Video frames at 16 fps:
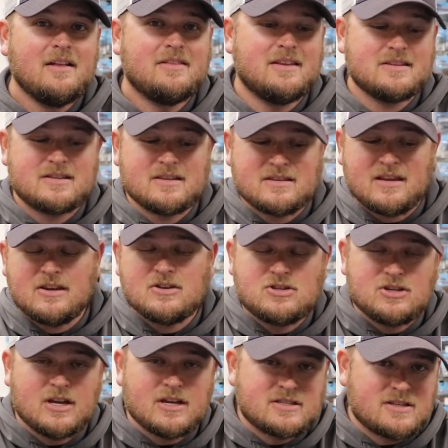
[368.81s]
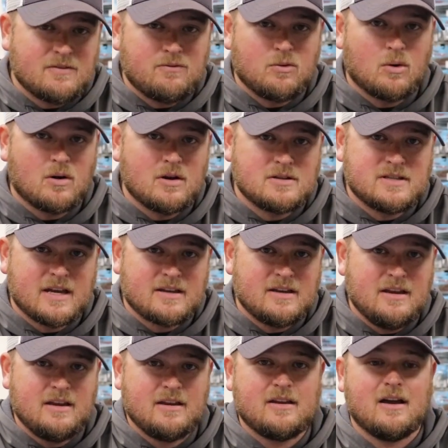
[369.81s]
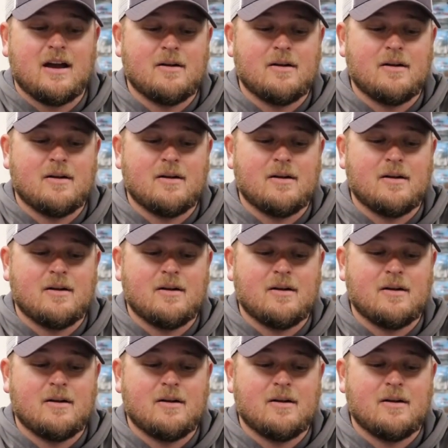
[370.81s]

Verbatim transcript: this isn't just a Florida technique.